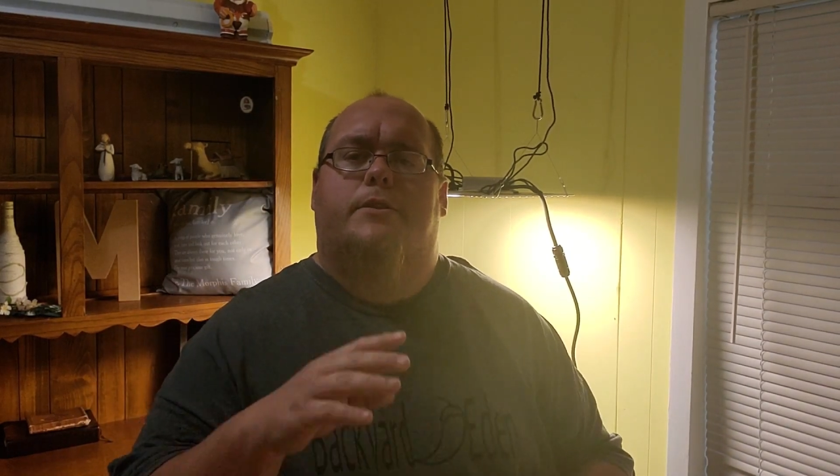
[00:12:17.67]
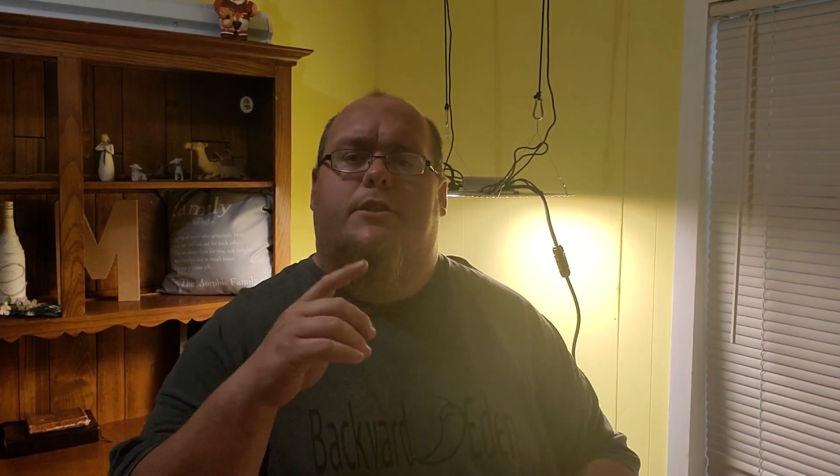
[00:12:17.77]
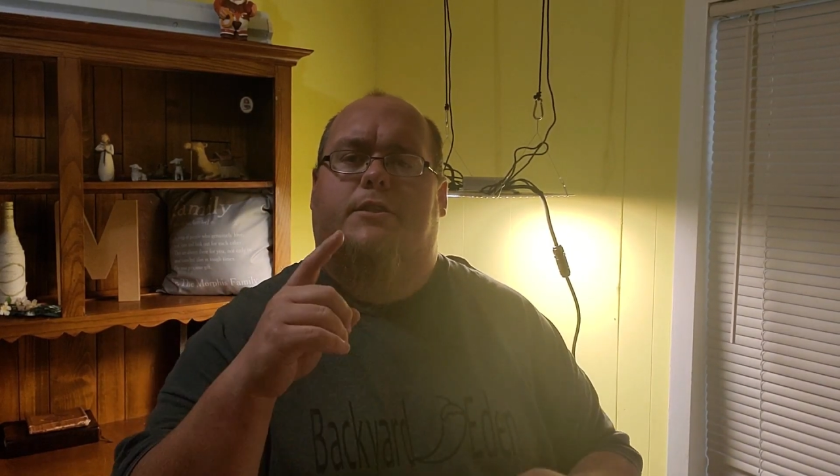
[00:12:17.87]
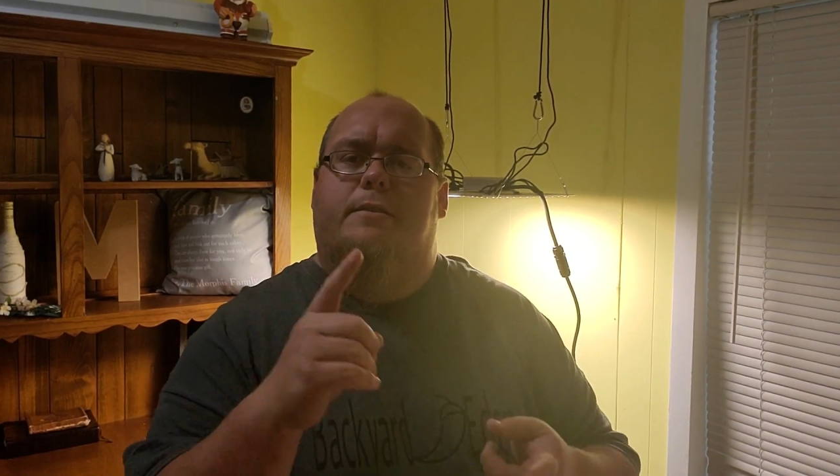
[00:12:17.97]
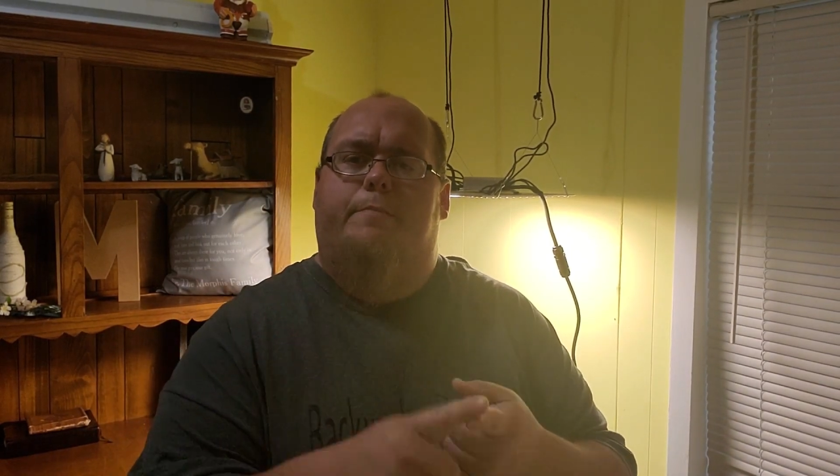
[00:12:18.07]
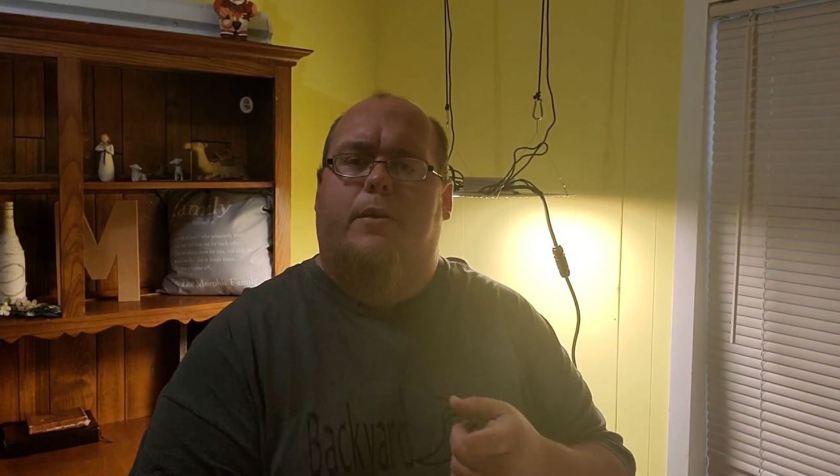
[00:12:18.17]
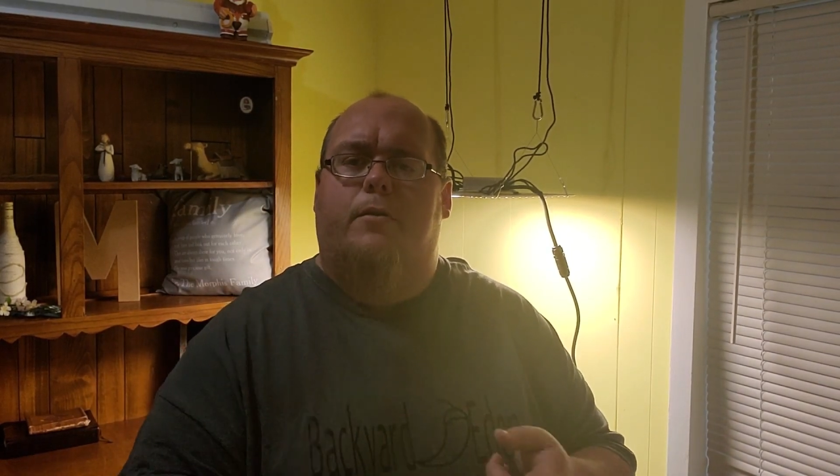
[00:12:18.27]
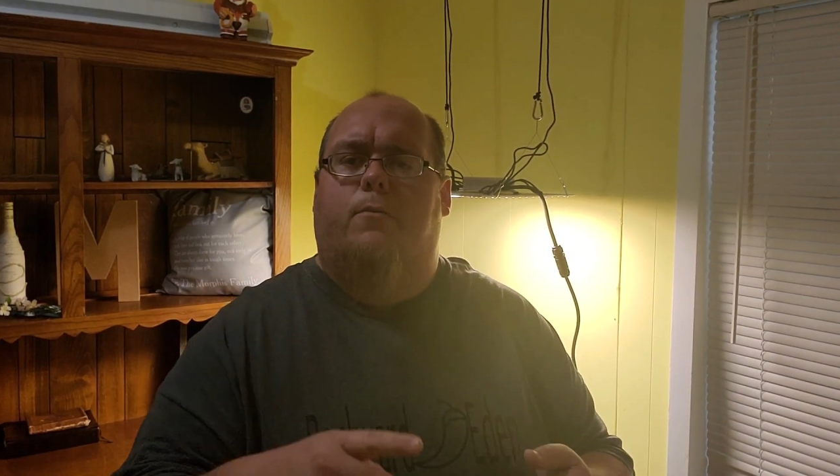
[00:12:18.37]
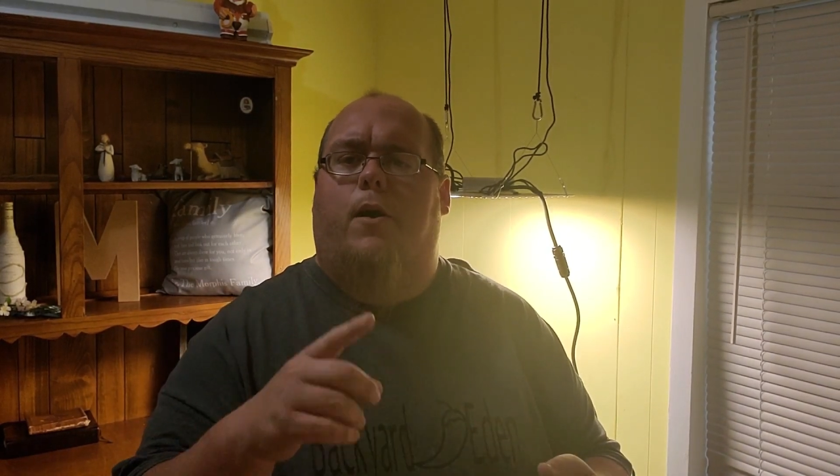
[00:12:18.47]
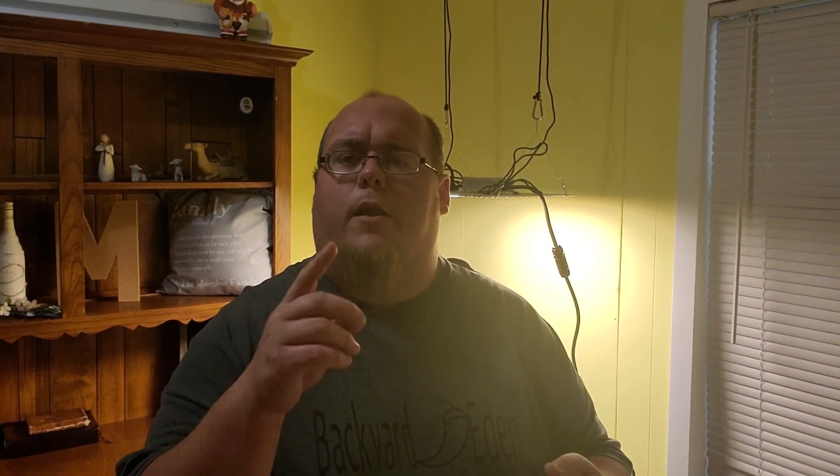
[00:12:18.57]
with just the
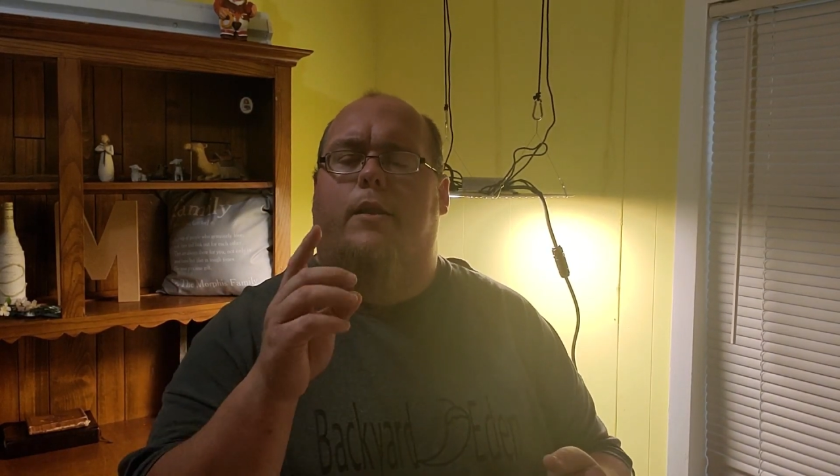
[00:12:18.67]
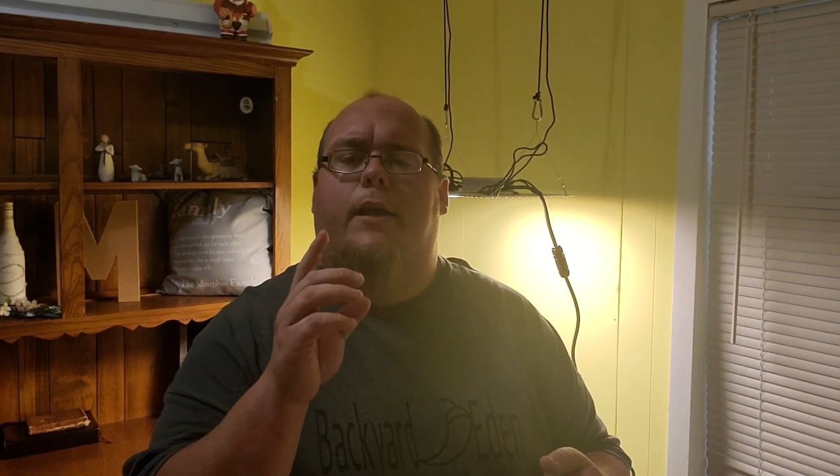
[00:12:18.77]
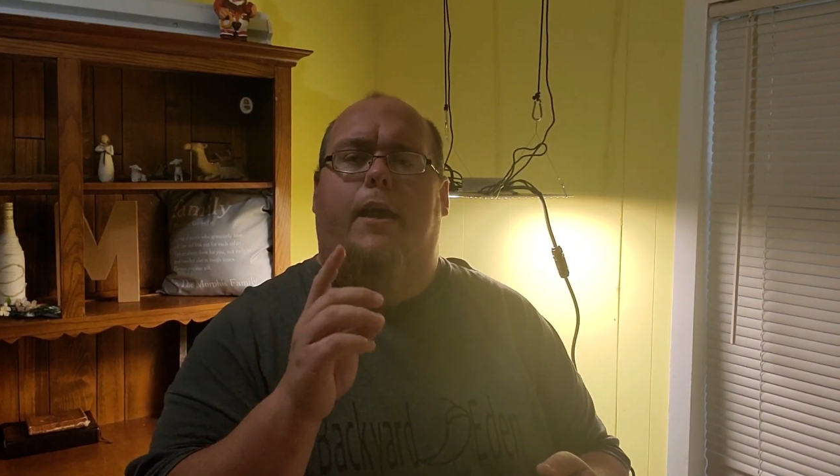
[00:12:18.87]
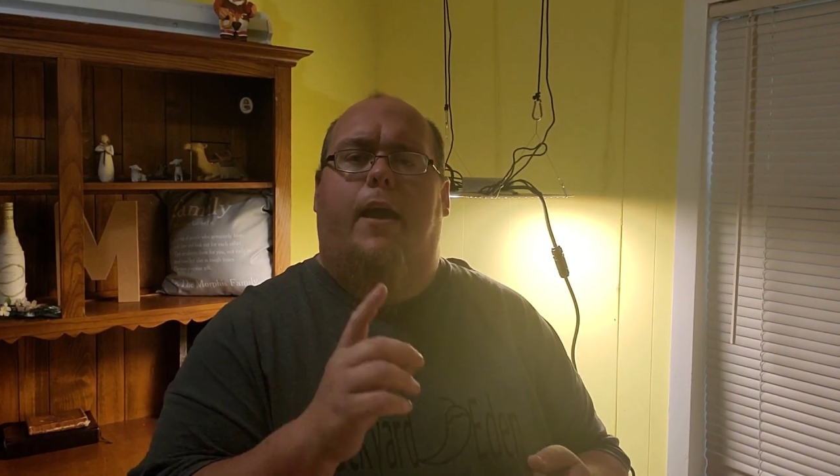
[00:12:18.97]
build quality